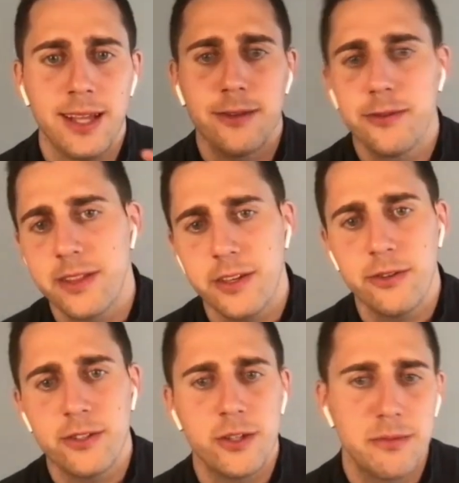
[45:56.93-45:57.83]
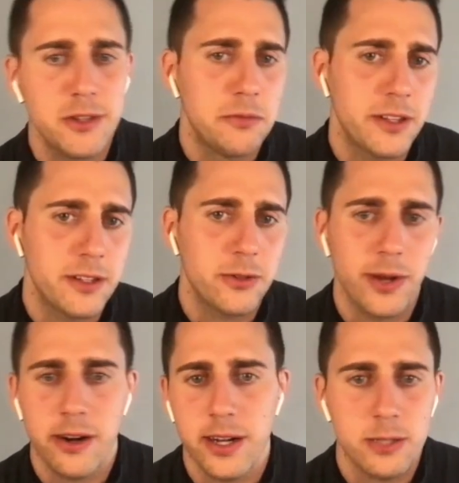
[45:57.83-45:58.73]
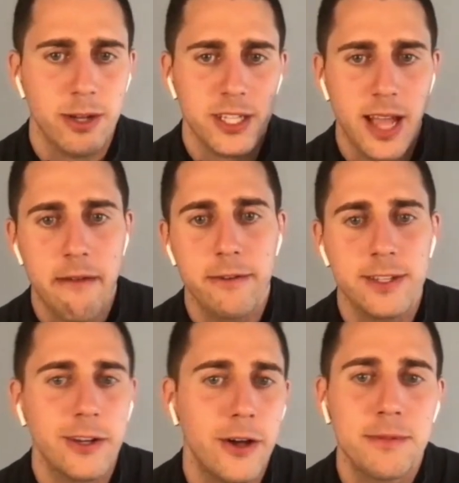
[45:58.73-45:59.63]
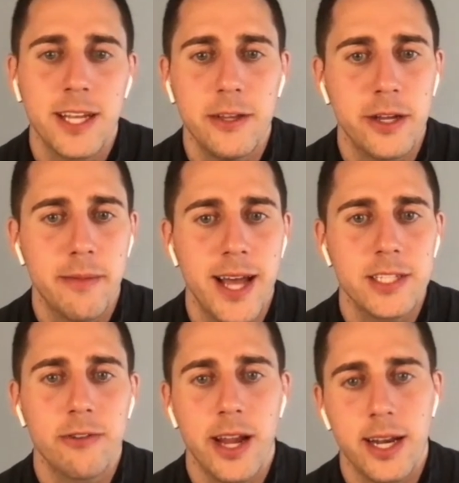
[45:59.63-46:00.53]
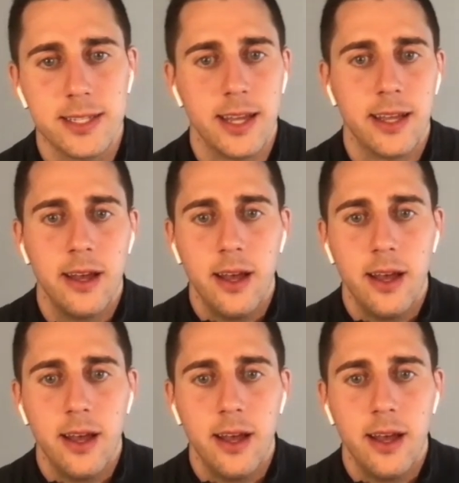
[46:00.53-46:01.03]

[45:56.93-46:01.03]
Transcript: glued to the YouTube, glued to the Twitter, and he's watching every single update you can imagine, right? And it's like.